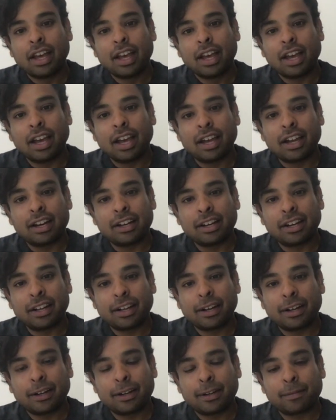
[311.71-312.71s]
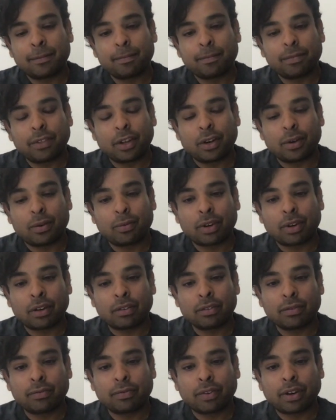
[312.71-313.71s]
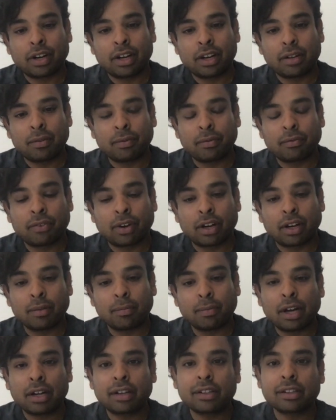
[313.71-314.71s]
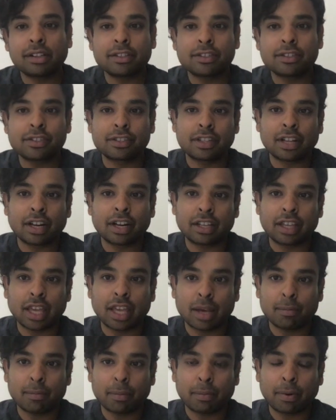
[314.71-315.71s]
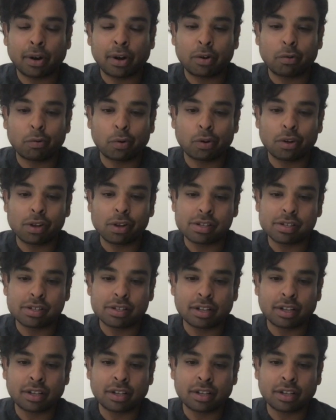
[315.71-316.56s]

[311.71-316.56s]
And, uh, you know, one of the funda- fundamentals that came about was,